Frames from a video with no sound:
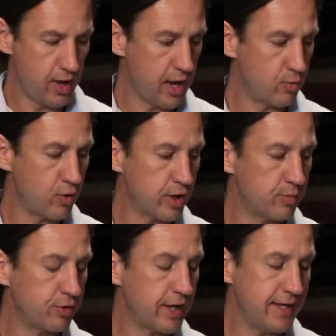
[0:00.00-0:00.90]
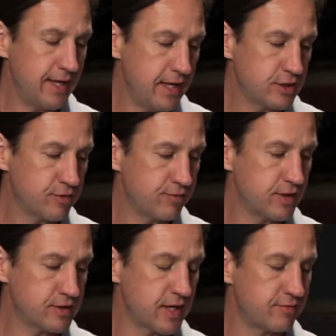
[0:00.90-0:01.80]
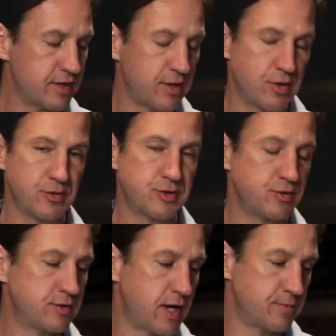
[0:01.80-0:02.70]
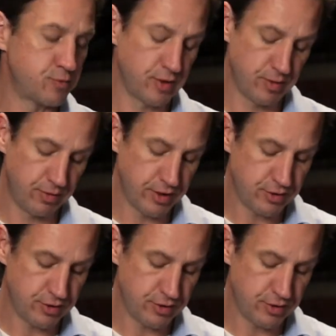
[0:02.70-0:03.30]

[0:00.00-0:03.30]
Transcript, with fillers: And we're going to play each of these left hand notes two times. We're going to play